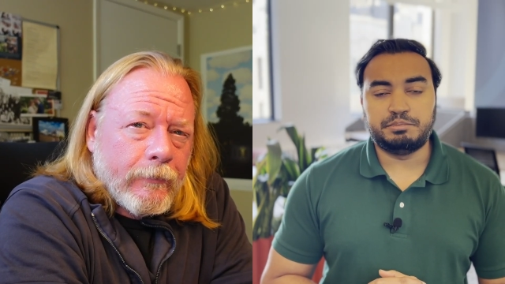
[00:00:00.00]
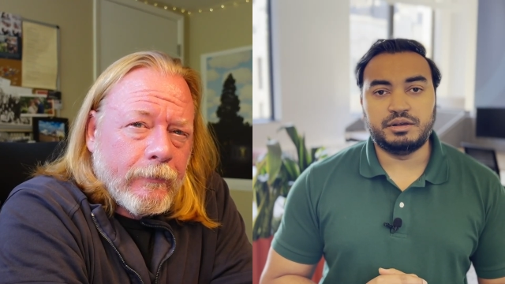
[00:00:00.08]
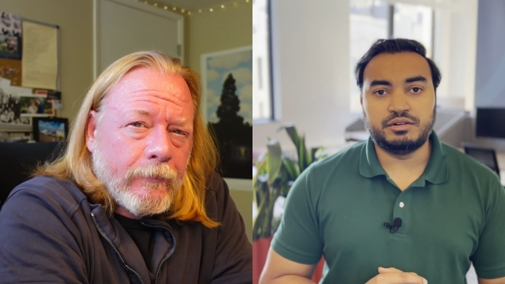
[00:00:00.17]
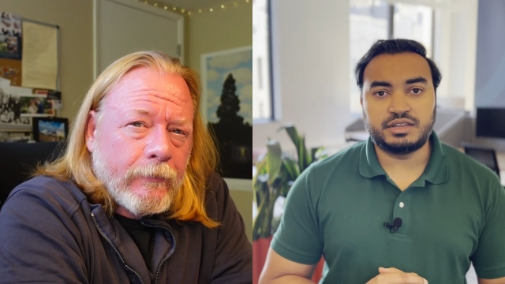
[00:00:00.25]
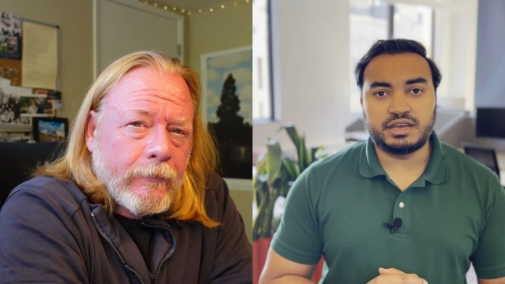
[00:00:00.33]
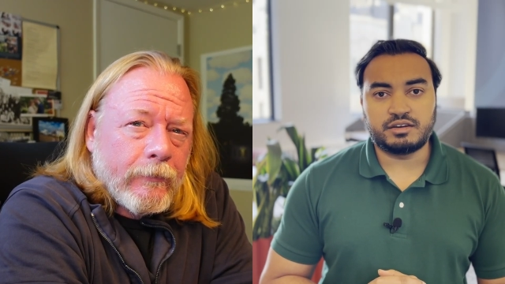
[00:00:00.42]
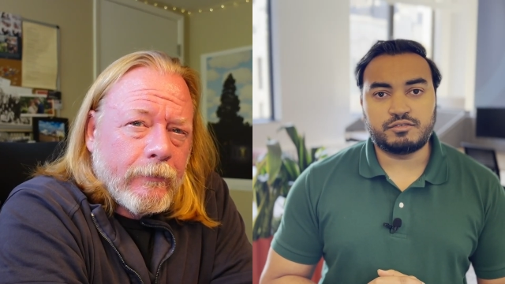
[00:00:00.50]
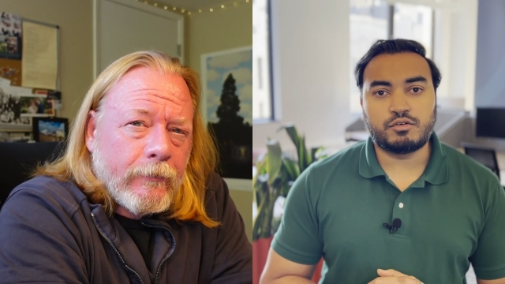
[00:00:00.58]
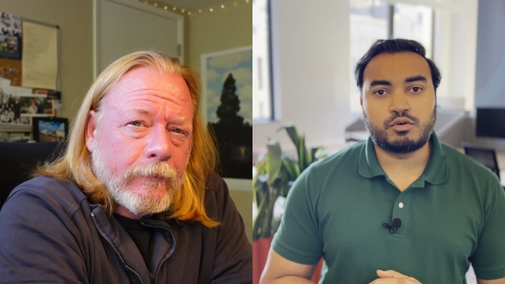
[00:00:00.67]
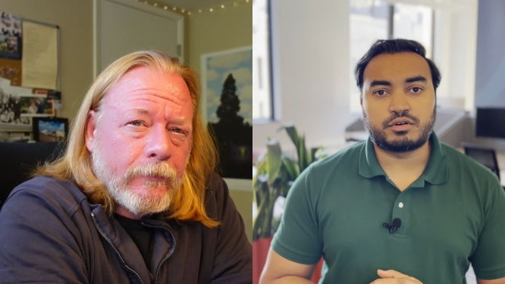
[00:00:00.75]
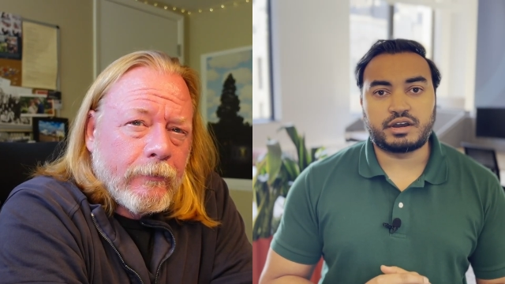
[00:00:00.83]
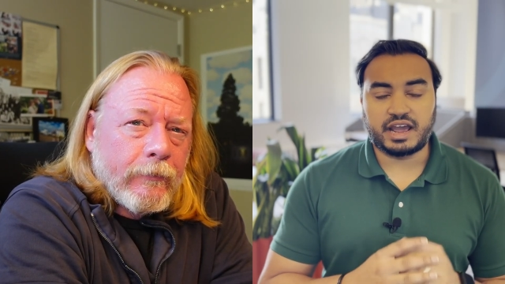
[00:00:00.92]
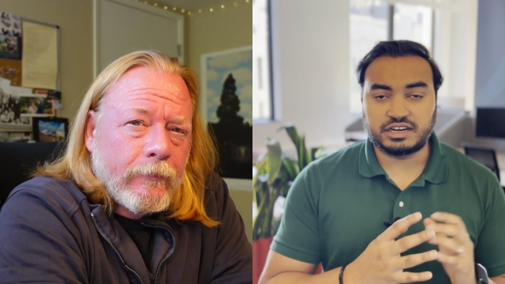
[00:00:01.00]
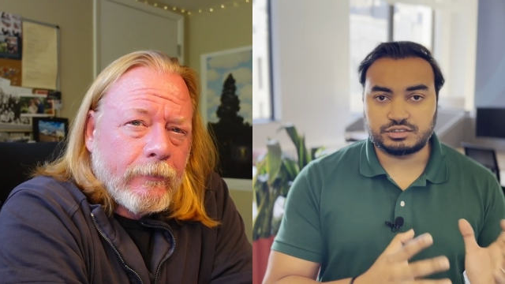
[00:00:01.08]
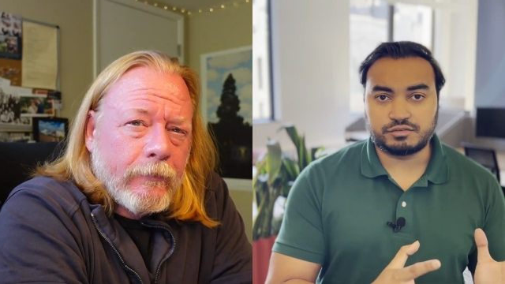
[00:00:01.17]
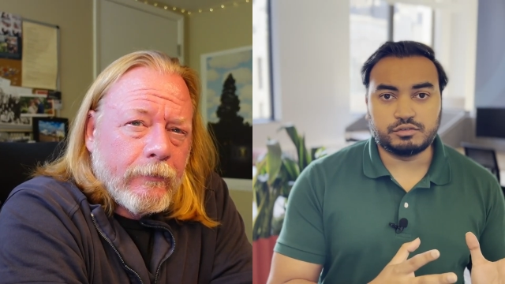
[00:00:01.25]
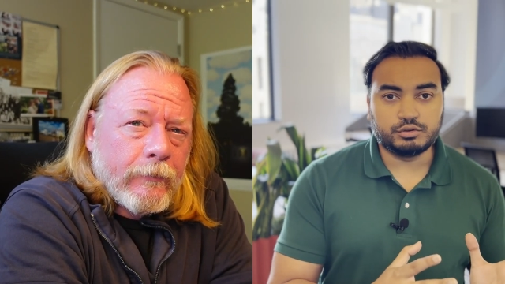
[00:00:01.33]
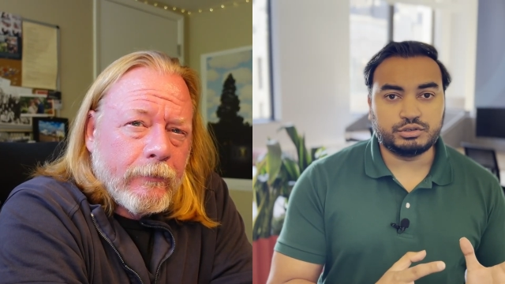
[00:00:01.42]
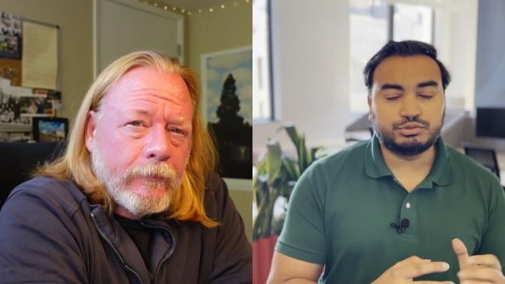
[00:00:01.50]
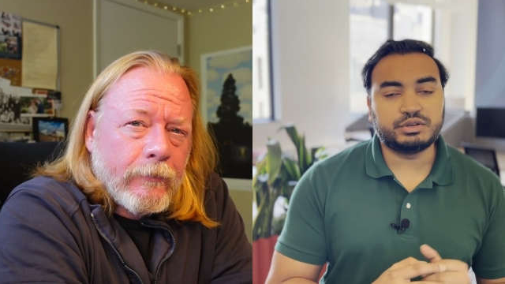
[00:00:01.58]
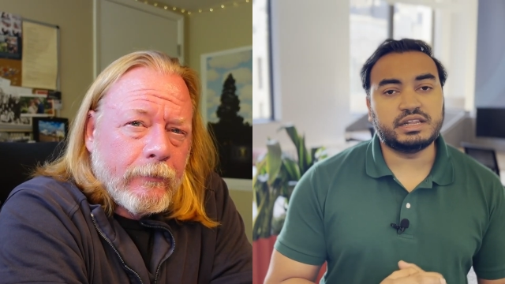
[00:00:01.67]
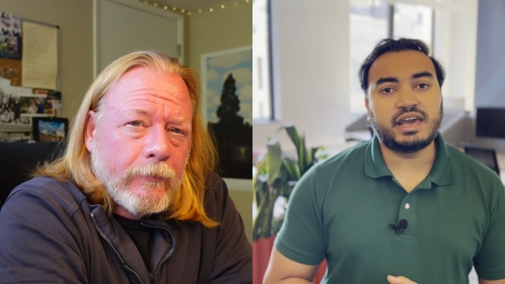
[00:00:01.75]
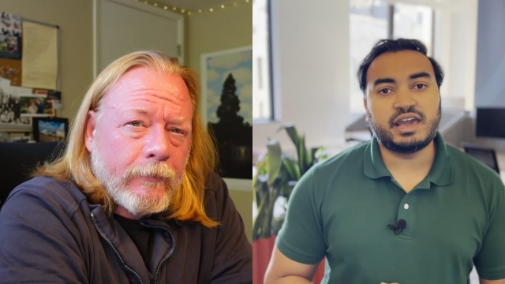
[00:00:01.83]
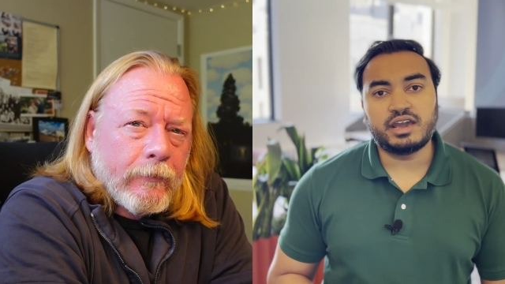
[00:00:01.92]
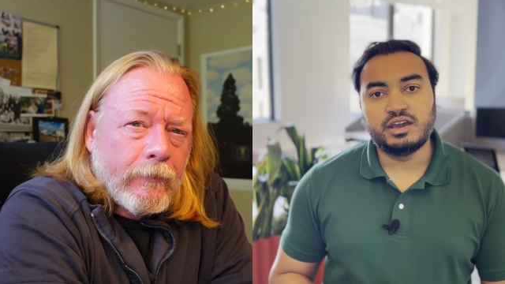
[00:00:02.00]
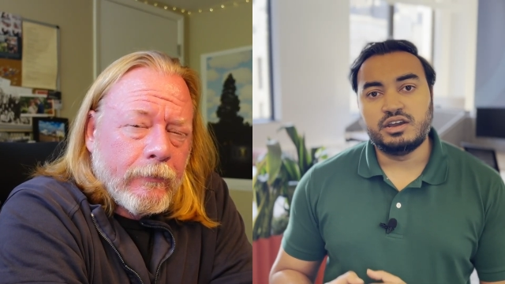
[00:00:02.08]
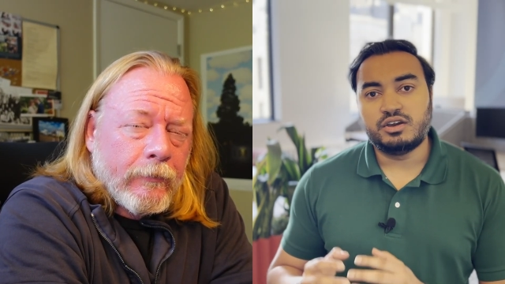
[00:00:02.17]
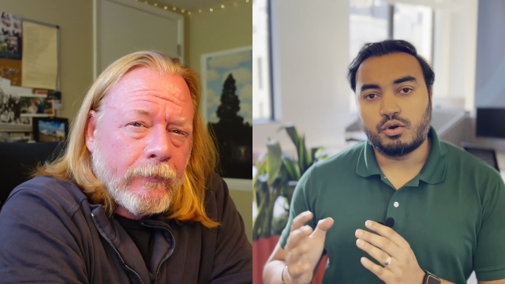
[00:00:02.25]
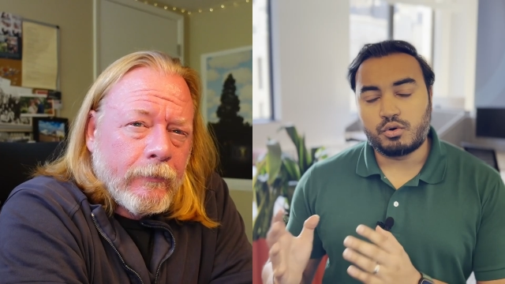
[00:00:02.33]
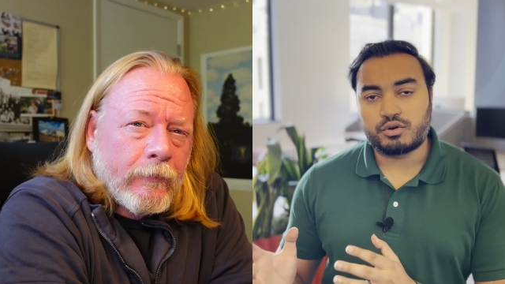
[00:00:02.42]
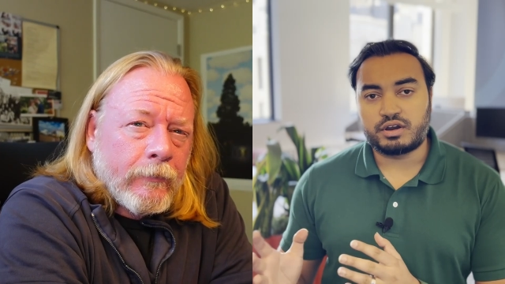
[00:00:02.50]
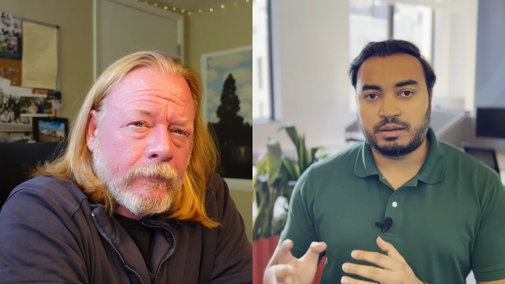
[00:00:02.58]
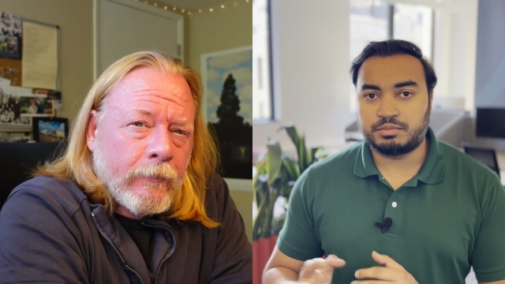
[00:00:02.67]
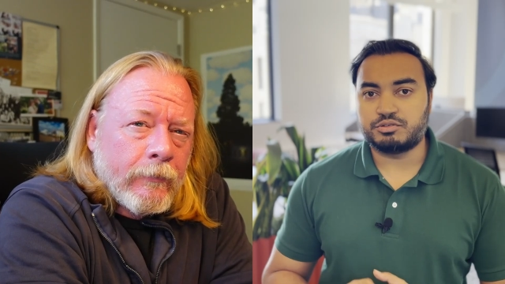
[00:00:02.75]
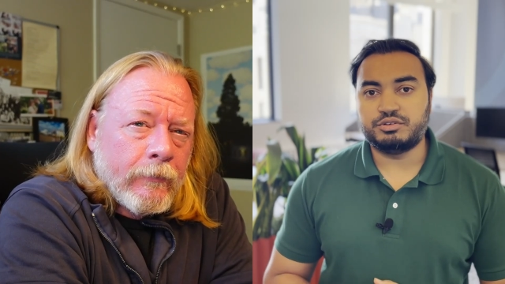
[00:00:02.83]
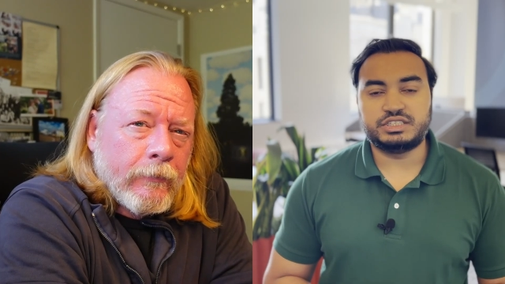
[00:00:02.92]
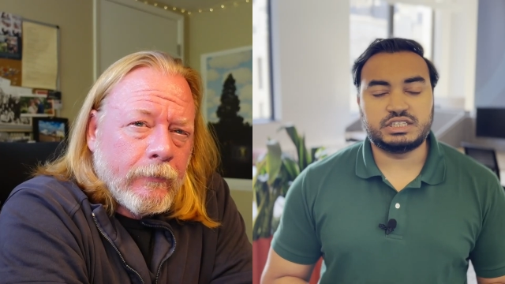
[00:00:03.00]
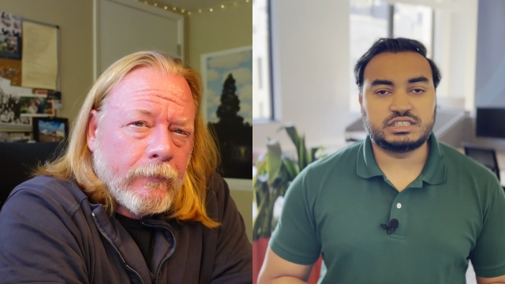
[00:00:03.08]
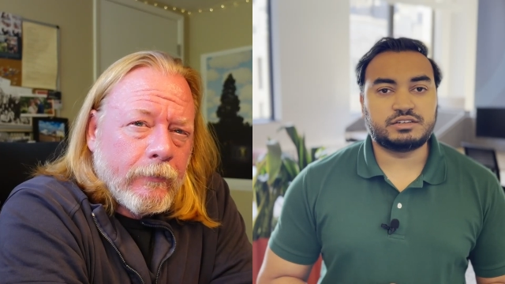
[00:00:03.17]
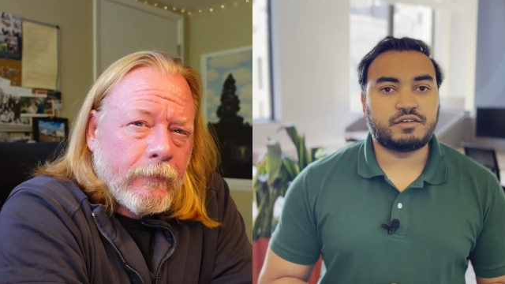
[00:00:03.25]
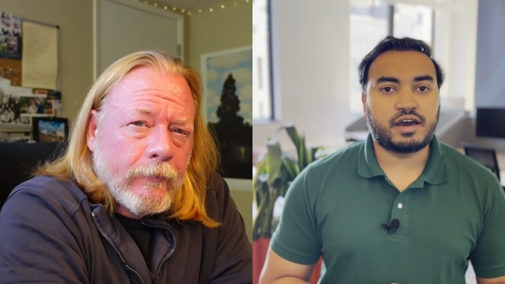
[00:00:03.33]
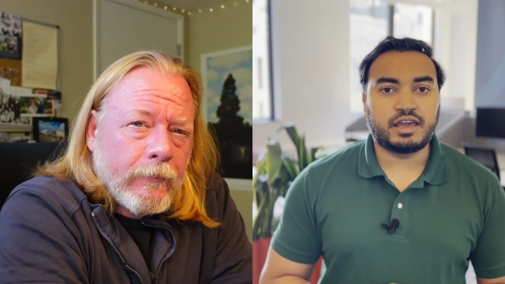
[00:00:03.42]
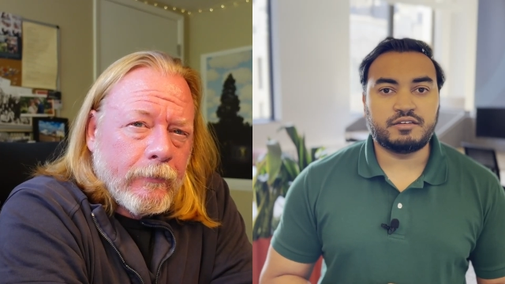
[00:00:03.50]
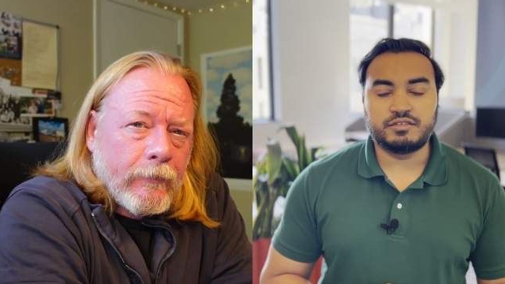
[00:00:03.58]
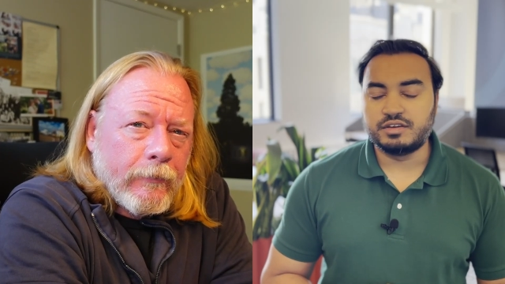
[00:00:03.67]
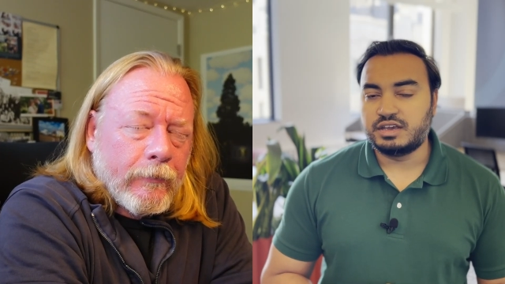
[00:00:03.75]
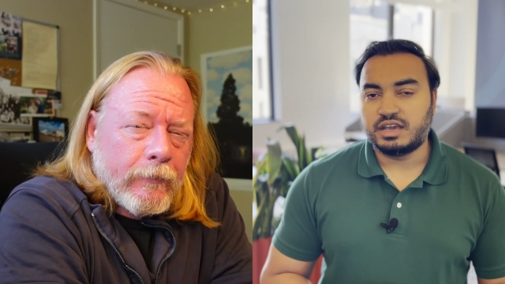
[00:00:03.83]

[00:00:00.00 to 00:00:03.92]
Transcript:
Speaker 1: building for Azure Fluid Relay or M365.